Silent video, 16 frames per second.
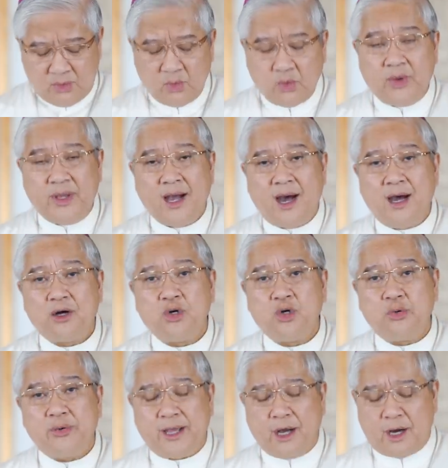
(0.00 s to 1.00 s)
We are
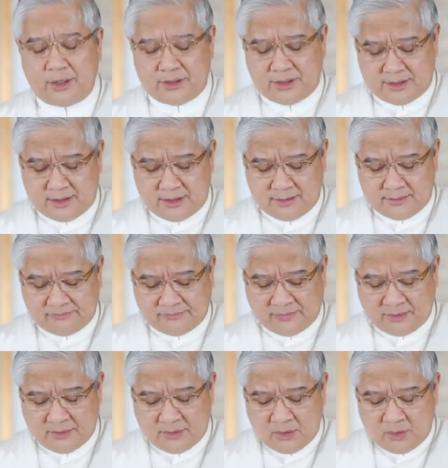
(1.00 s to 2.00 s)
who we honor.
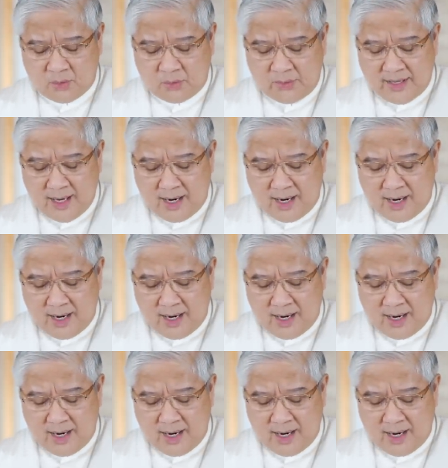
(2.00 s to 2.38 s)
We